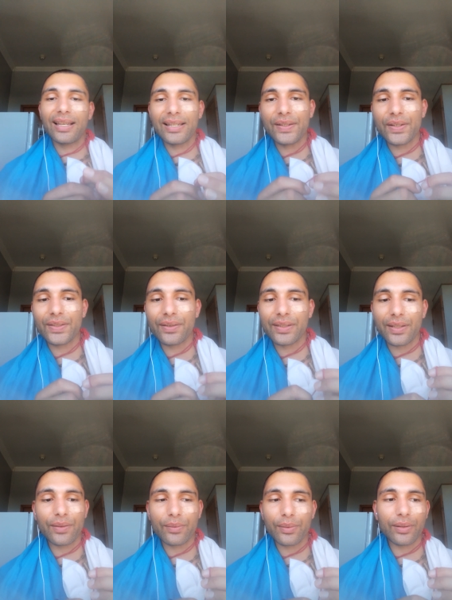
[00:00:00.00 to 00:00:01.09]
Dear souls in the
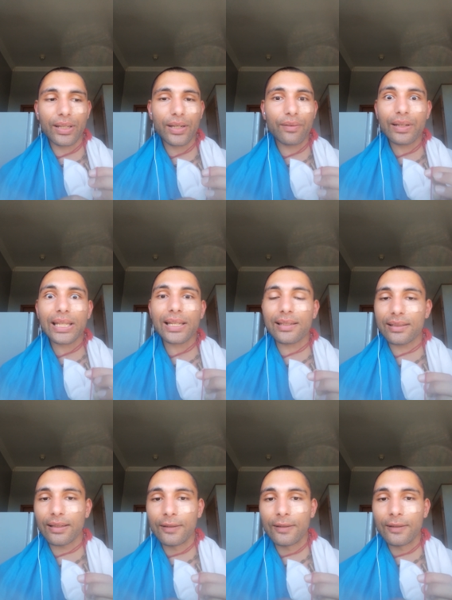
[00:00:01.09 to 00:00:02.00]
world, it really is.